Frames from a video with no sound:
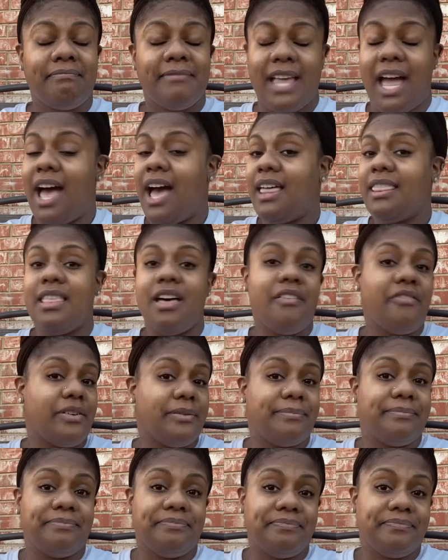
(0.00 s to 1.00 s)
I love
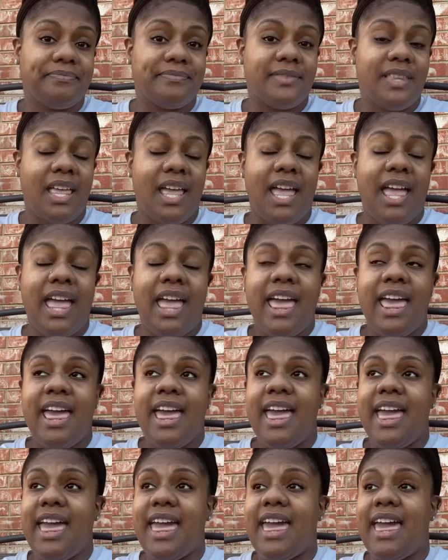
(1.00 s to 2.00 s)
them.
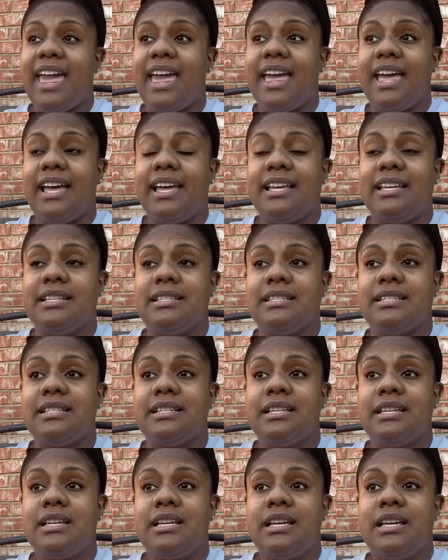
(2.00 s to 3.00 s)
And
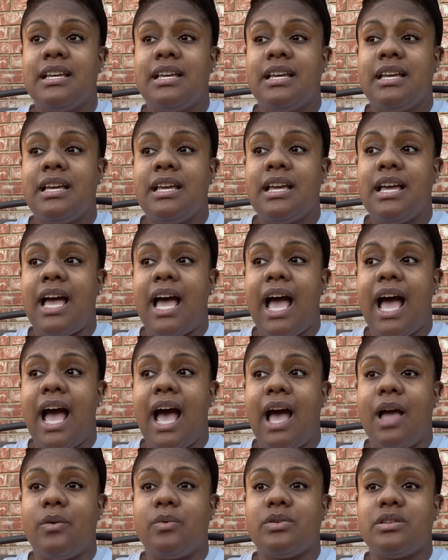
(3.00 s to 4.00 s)

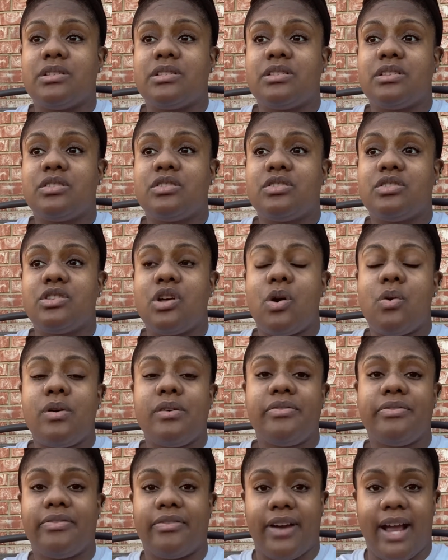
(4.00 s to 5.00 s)
I was so
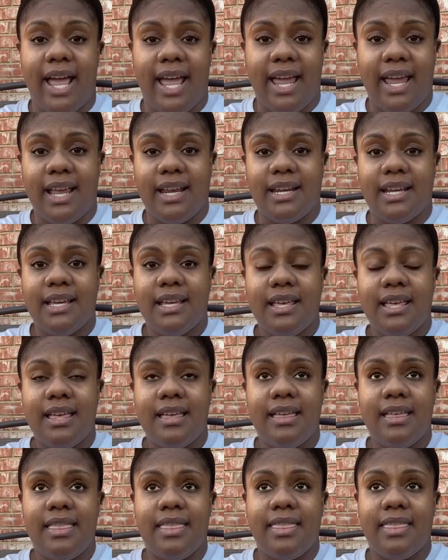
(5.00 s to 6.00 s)
afraid
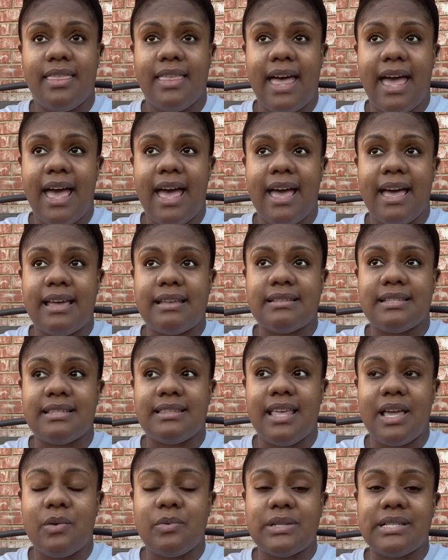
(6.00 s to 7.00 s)
that
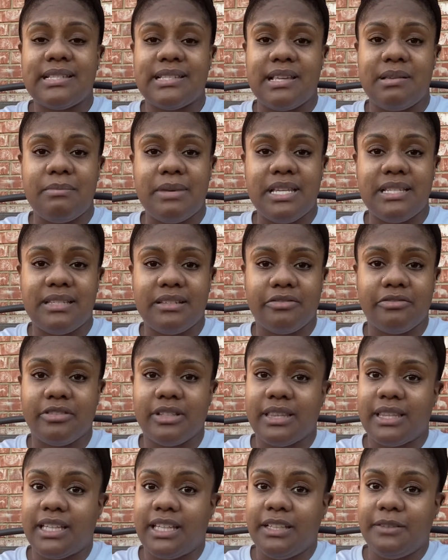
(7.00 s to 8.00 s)
they would see me
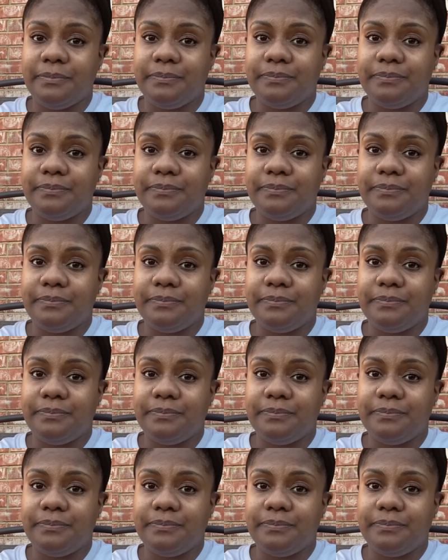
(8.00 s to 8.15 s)
differently,